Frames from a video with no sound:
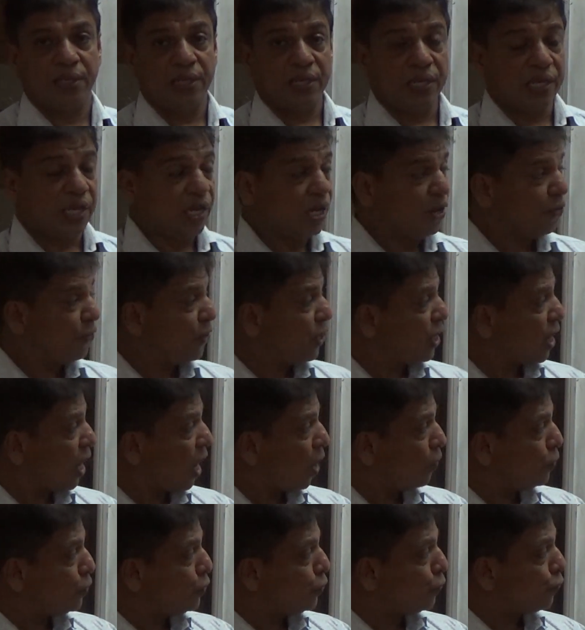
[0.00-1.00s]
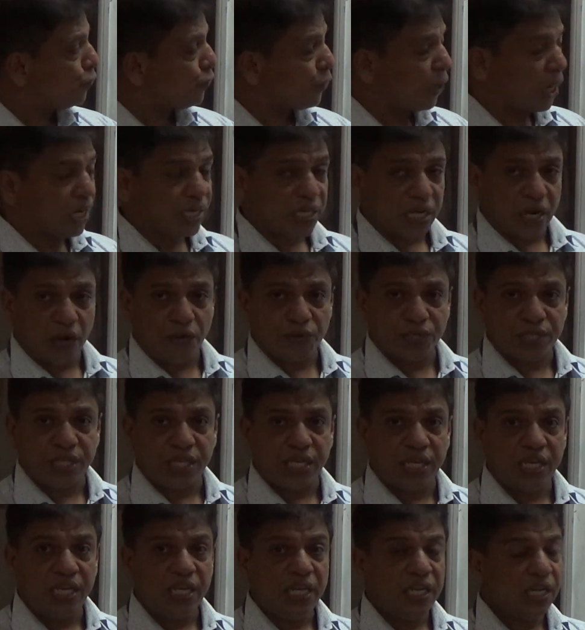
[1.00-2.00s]
Here we have to find out
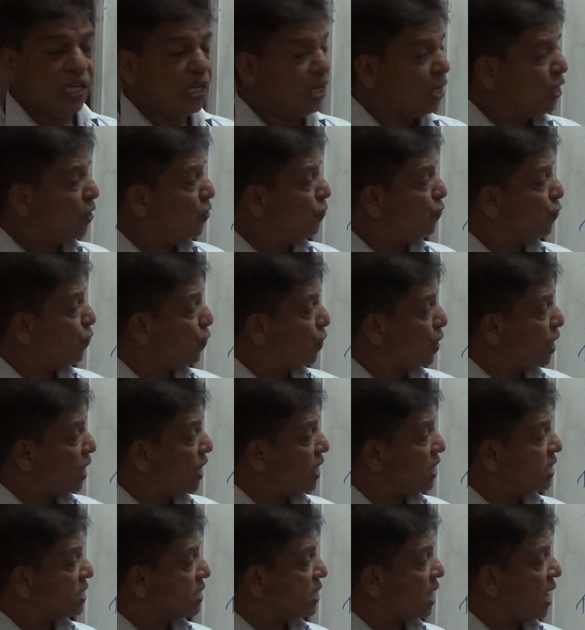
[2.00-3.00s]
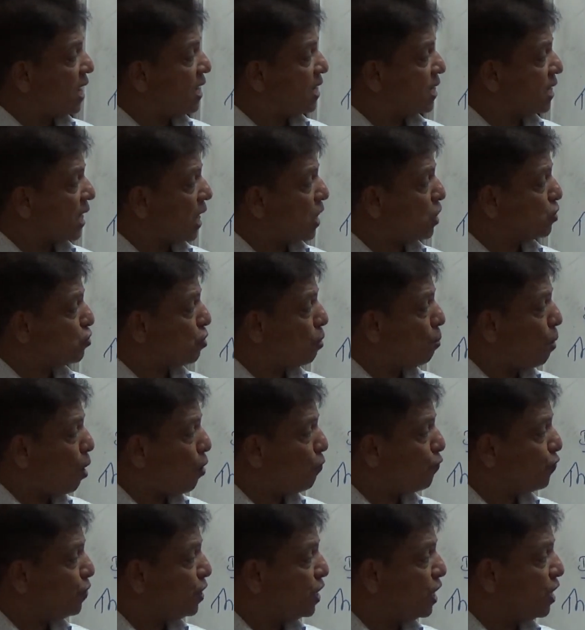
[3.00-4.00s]
the Fourier sine transform
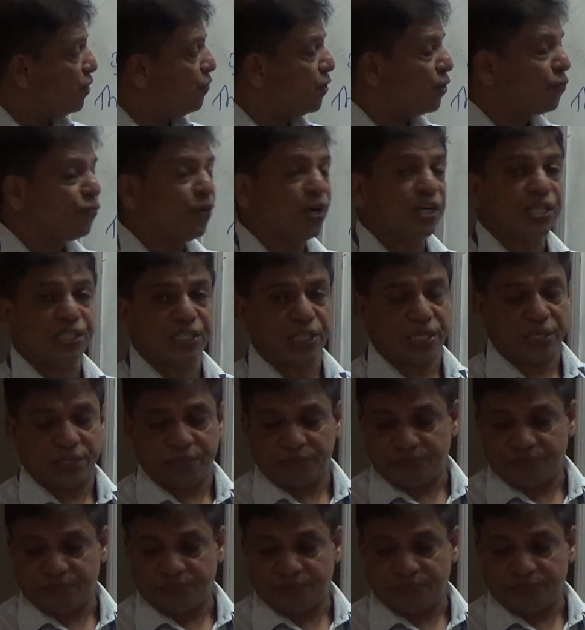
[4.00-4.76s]
of the given function.